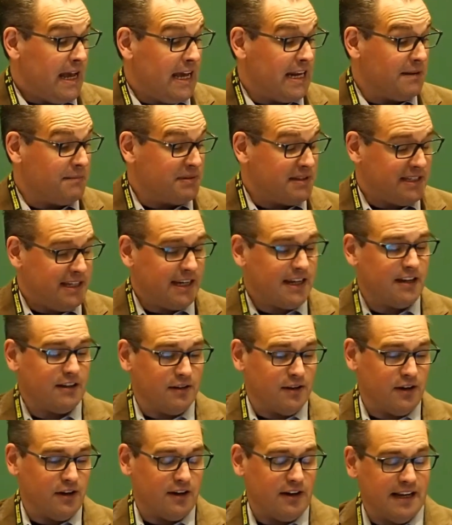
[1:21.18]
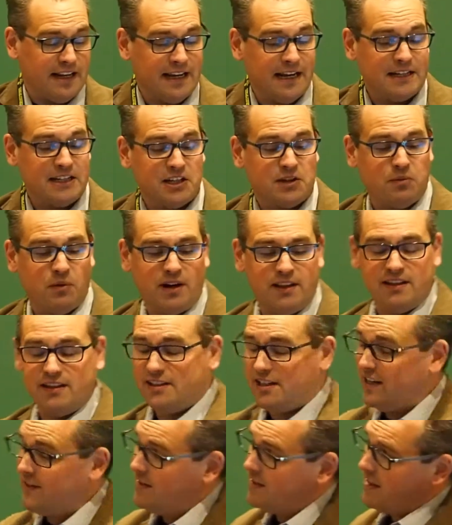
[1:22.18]
And in particular, and I just wanted to
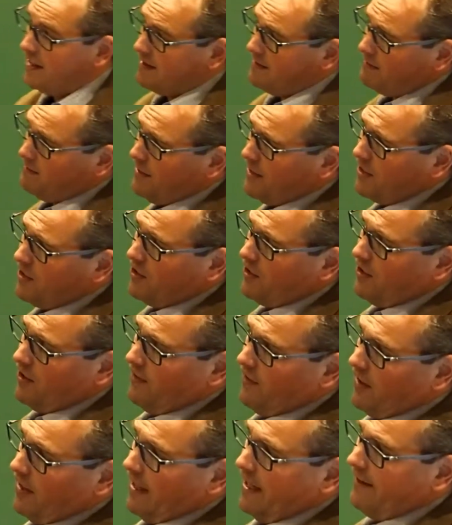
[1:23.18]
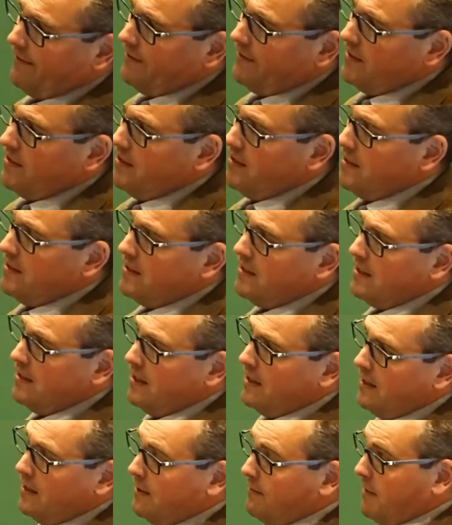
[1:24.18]
say that that picture on the left,
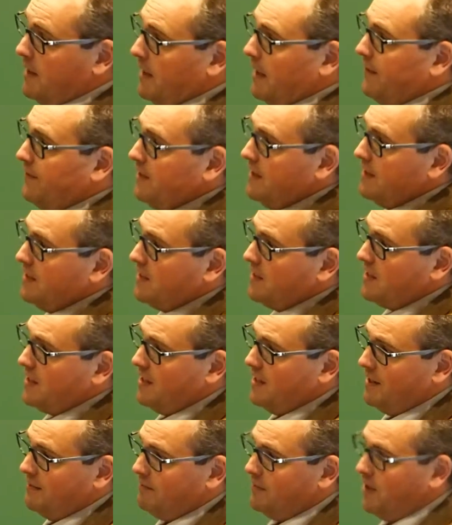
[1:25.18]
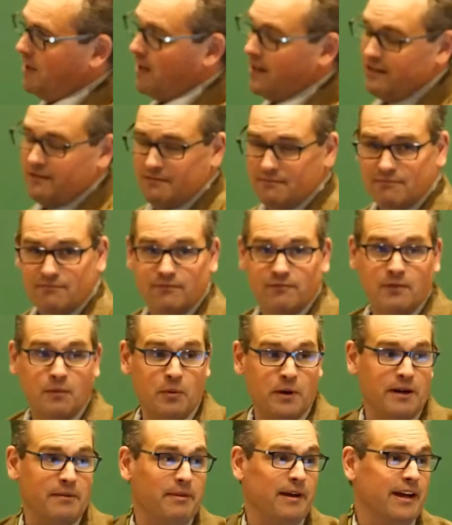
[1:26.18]
on my left, is not from
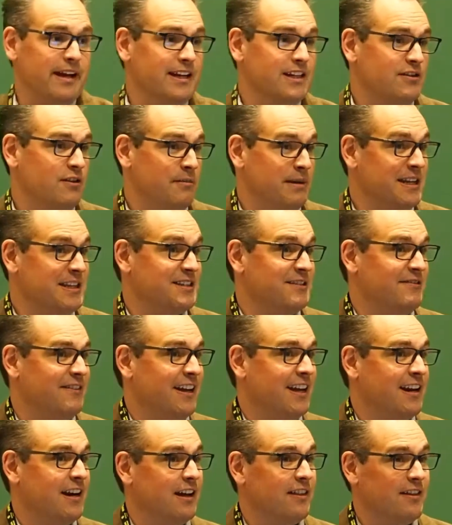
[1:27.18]
Winnipeg, it's from Estevan.